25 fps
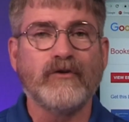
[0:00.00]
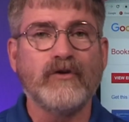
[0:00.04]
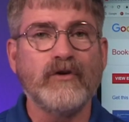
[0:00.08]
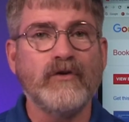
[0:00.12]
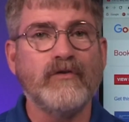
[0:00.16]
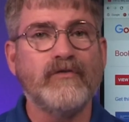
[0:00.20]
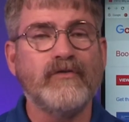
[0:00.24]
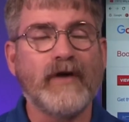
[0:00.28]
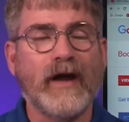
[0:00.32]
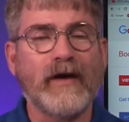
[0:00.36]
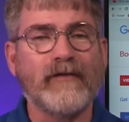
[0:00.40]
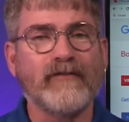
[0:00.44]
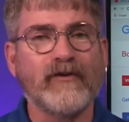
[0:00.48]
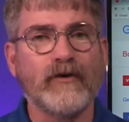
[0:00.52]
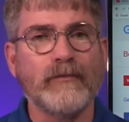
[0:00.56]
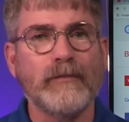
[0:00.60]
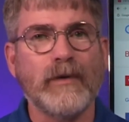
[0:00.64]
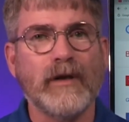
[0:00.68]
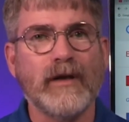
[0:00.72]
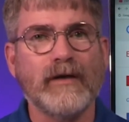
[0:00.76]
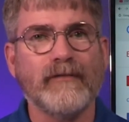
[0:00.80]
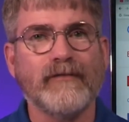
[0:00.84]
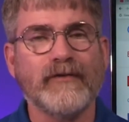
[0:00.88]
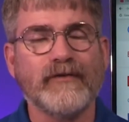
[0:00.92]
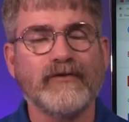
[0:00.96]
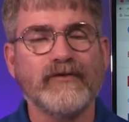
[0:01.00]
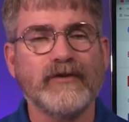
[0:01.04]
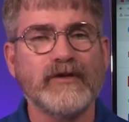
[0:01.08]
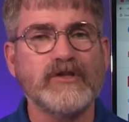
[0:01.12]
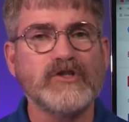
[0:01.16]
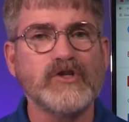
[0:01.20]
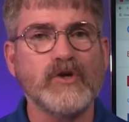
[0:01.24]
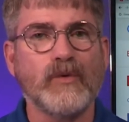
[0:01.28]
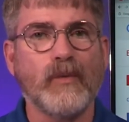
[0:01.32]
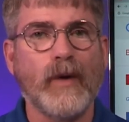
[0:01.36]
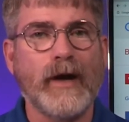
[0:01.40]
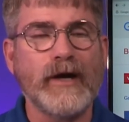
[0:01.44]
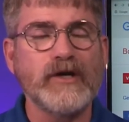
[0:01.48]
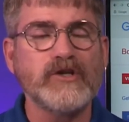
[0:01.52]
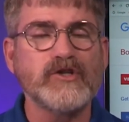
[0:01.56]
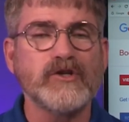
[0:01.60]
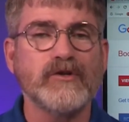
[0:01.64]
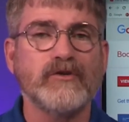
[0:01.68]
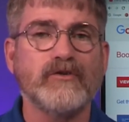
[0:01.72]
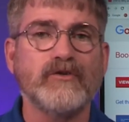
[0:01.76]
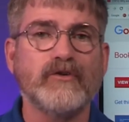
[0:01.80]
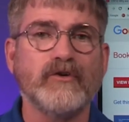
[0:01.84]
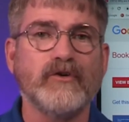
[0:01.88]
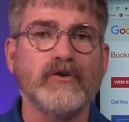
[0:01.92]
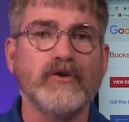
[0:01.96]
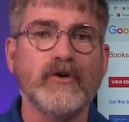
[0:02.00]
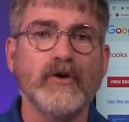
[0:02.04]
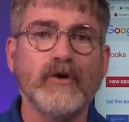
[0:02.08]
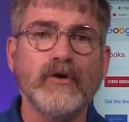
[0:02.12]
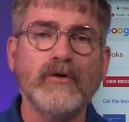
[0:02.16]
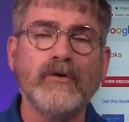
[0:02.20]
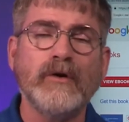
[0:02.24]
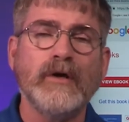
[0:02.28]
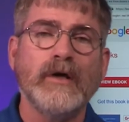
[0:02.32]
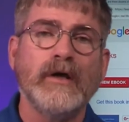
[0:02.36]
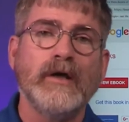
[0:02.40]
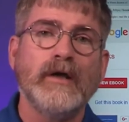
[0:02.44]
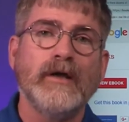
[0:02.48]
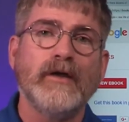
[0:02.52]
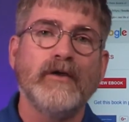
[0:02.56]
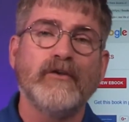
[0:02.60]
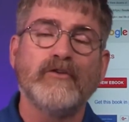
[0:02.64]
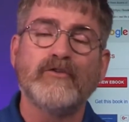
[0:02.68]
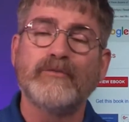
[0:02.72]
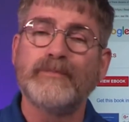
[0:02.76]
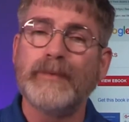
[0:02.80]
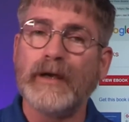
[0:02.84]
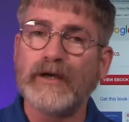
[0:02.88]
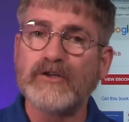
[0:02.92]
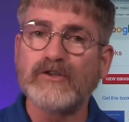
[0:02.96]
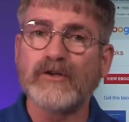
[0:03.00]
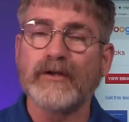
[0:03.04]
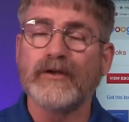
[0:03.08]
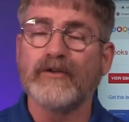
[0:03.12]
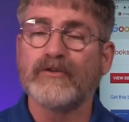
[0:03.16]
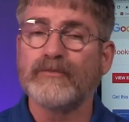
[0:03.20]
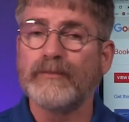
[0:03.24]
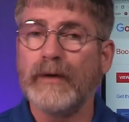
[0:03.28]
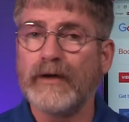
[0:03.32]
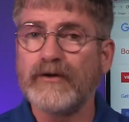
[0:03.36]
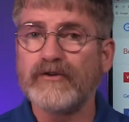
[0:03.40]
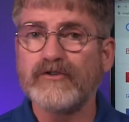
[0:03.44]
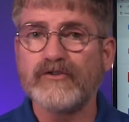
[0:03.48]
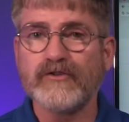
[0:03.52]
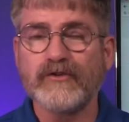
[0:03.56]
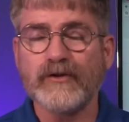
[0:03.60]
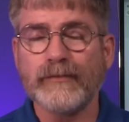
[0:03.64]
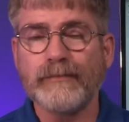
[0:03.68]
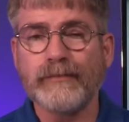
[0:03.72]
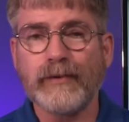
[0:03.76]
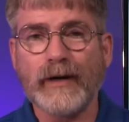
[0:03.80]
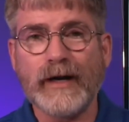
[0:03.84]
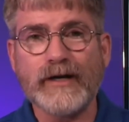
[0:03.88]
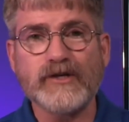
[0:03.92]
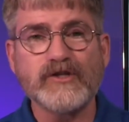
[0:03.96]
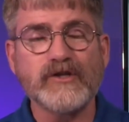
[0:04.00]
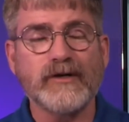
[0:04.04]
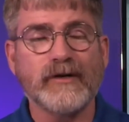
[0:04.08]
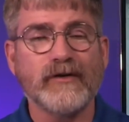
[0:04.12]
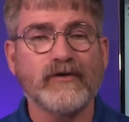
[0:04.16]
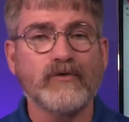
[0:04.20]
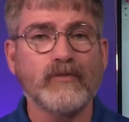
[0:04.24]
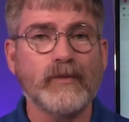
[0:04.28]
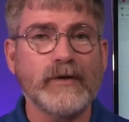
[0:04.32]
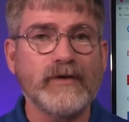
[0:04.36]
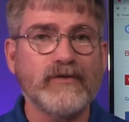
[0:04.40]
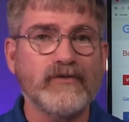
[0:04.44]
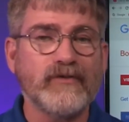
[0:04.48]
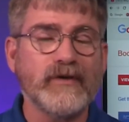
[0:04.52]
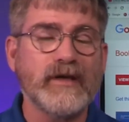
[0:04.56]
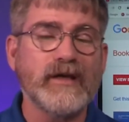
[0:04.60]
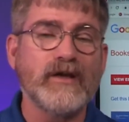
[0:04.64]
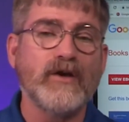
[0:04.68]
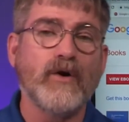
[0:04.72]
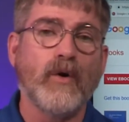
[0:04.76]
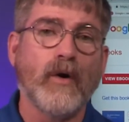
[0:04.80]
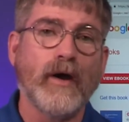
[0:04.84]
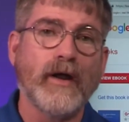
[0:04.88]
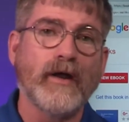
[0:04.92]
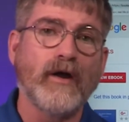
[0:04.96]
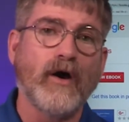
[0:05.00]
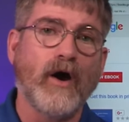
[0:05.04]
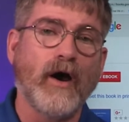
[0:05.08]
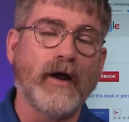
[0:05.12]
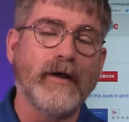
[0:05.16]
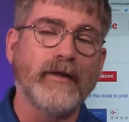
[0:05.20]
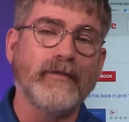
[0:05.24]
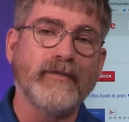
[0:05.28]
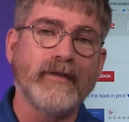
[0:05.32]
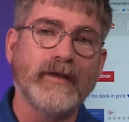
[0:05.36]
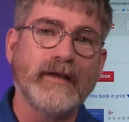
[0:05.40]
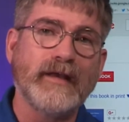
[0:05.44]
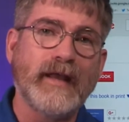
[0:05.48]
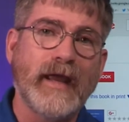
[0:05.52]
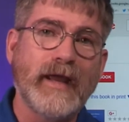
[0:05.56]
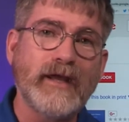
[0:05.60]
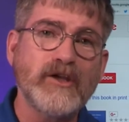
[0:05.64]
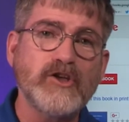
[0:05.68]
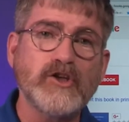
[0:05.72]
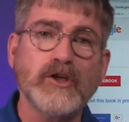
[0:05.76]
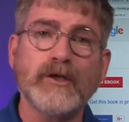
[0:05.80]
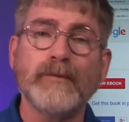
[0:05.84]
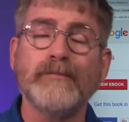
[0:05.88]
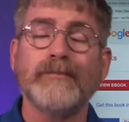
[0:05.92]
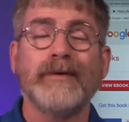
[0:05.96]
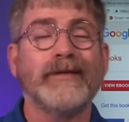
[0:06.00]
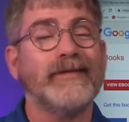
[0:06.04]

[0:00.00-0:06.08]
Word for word: too favorable of a situation to do, especially as much suppression as we see going on in the nation.